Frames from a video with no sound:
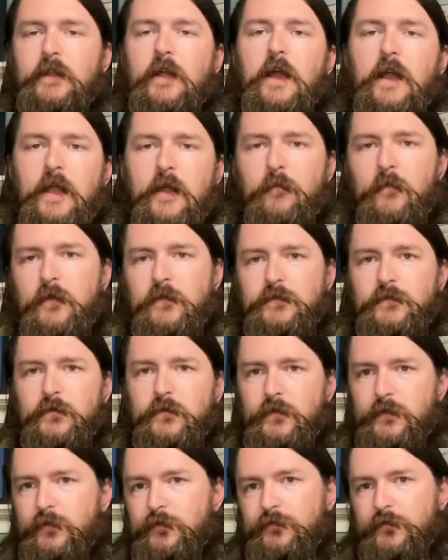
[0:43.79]
Now I am also
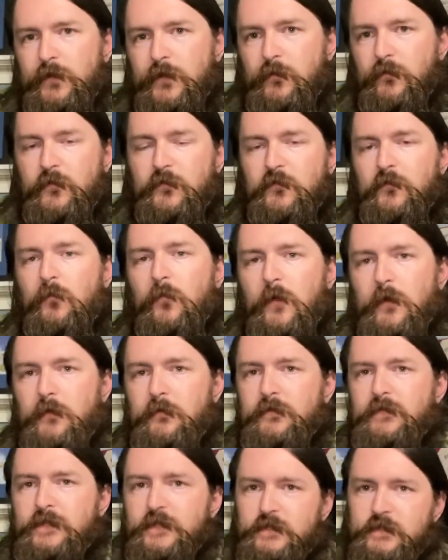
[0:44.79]
gonna treat it with some water
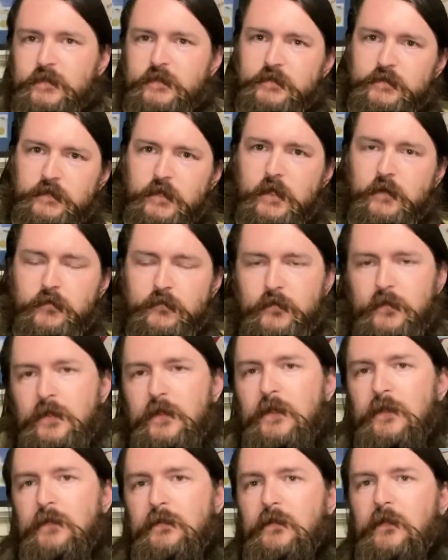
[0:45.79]
resistant stuff
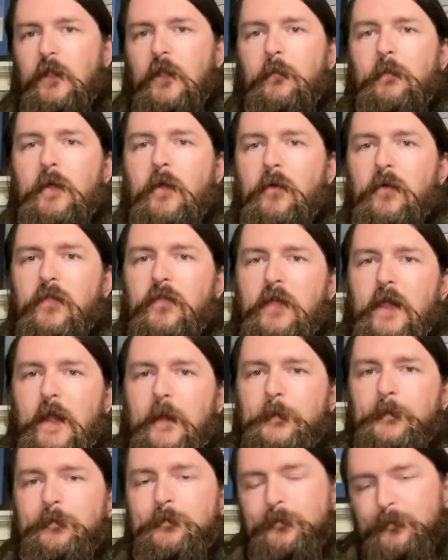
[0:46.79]
to help out with
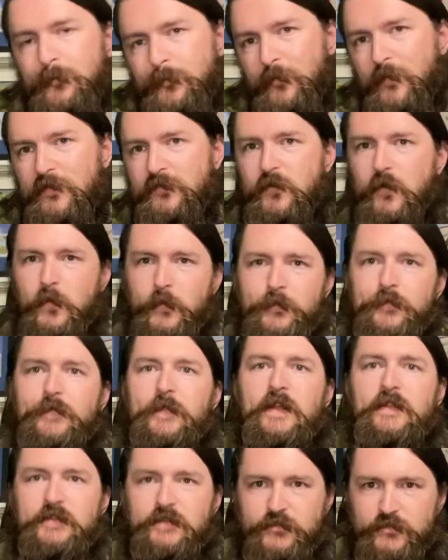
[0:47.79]
that. So
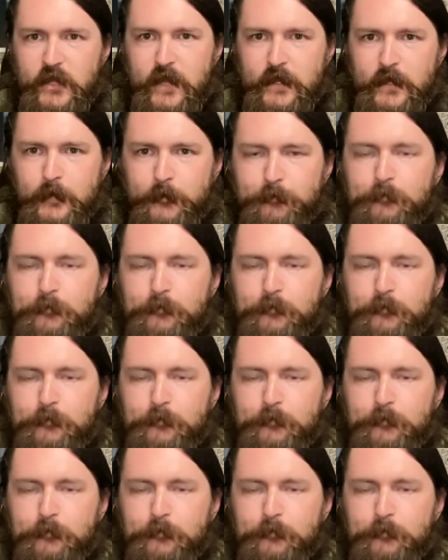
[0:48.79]
it's a jacket.